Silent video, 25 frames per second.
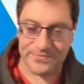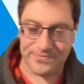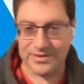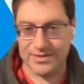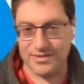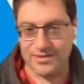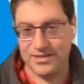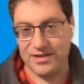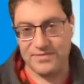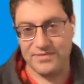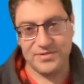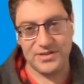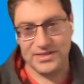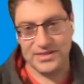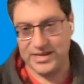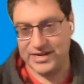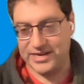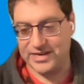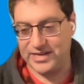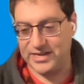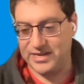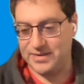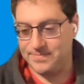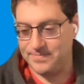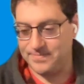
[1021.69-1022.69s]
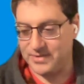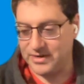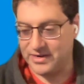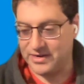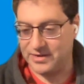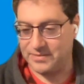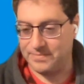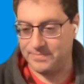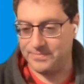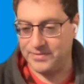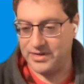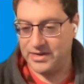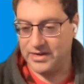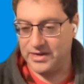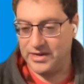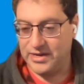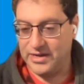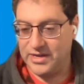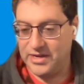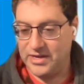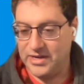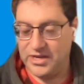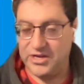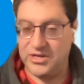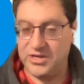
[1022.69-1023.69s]
lovely lady, um,
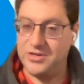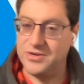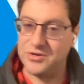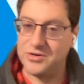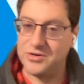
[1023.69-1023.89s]
you